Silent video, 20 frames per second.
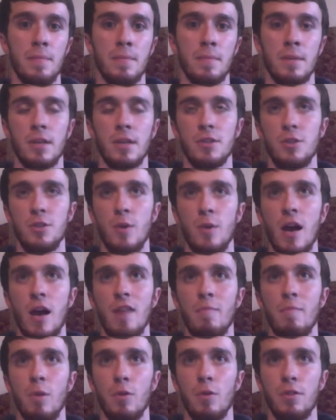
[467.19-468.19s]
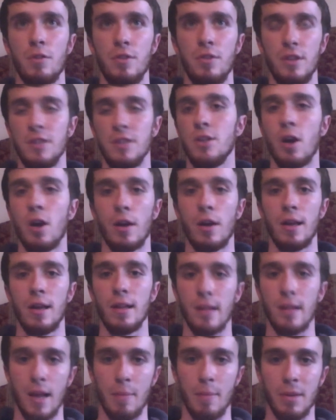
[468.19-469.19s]
because you have both the dark and the
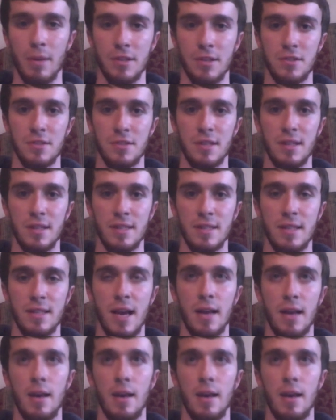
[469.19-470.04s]
light monsters in this deck.